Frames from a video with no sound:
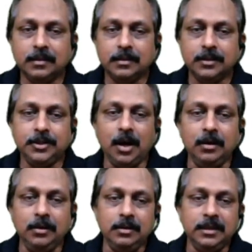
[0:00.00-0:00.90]

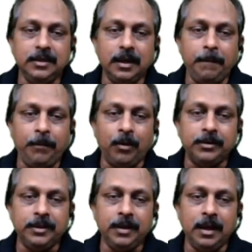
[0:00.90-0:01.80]
Shall is an
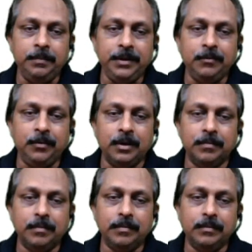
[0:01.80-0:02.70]
important helping
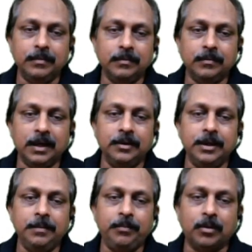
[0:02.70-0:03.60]
verb. Very
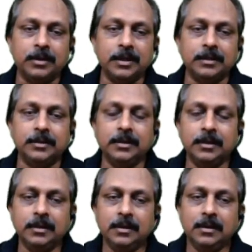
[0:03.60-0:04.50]
important.
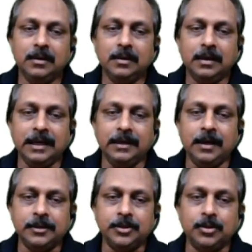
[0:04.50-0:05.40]
It
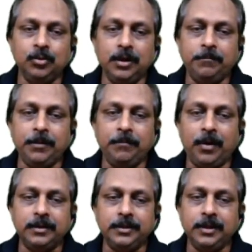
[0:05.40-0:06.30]
has two different
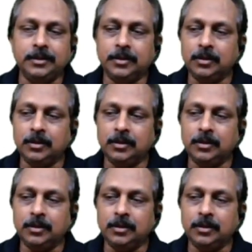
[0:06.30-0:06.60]
functions.